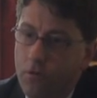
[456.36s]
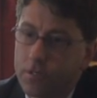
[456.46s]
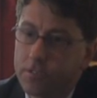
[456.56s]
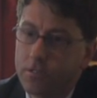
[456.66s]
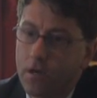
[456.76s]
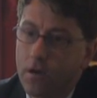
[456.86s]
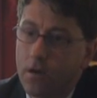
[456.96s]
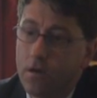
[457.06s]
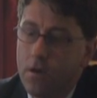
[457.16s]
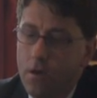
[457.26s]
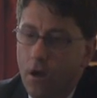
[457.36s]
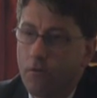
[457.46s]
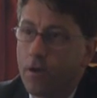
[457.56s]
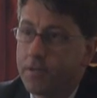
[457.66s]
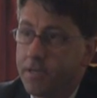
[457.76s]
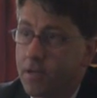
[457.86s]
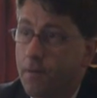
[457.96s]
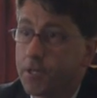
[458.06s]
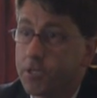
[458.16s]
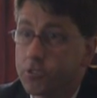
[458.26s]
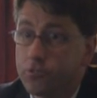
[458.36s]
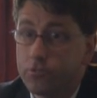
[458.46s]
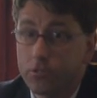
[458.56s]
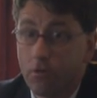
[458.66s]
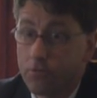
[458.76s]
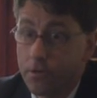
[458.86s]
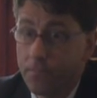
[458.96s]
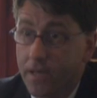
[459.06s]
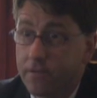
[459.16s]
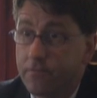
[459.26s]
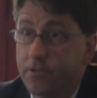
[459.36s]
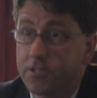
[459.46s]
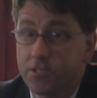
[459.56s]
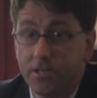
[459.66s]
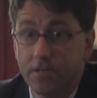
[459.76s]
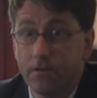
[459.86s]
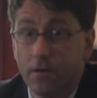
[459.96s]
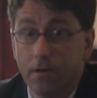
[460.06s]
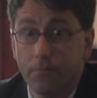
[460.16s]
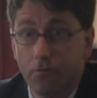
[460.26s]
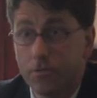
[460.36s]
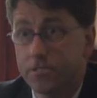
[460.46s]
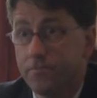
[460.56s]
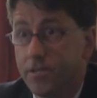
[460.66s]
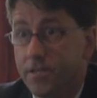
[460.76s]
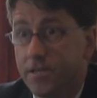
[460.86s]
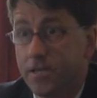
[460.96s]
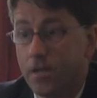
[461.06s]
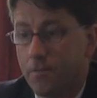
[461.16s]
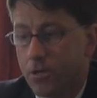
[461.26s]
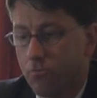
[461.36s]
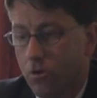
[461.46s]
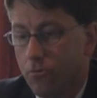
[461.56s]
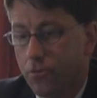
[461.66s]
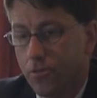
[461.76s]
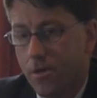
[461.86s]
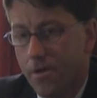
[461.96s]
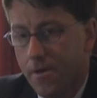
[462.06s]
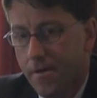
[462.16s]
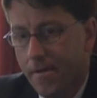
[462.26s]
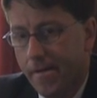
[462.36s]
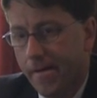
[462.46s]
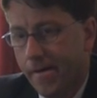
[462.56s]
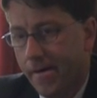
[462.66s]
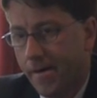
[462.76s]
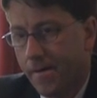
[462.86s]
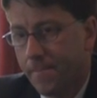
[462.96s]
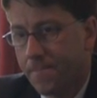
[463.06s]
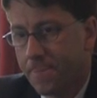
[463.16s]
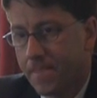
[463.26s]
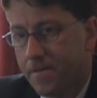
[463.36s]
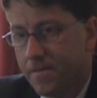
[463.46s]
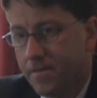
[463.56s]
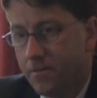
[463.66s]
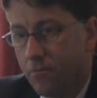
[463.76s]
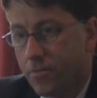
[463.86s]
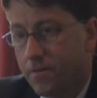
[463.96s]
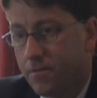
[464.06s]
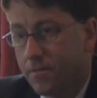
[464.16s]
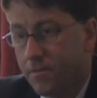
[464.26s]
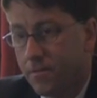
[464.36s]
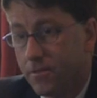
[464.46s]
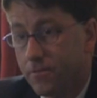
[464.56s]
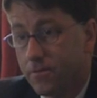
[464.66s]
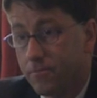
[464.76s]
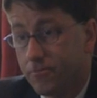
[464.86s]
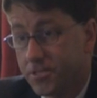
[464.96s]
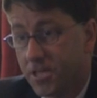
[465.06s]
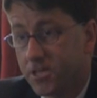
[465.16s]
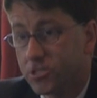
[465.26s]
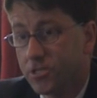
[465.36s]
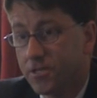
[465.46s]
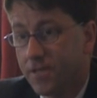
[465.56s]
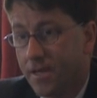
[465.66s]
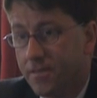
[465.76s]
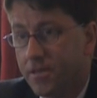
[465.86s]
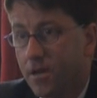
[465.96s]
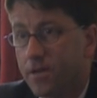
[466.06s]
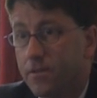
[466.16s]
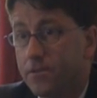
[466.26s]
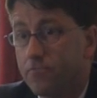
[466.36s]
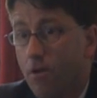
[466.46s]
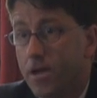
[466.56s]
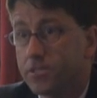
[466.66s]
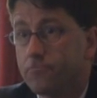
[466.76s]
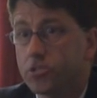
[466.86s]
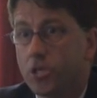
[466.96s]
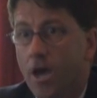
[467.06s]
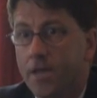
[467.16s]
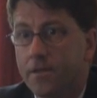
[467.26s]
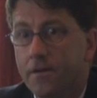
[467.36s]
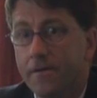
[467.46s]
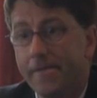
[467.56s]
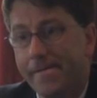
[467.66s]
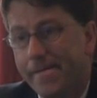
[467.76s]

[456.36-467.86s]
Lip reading: for is around economic issues called competitiveness, productivity, and economic growth. You know, the recession and the rise of China,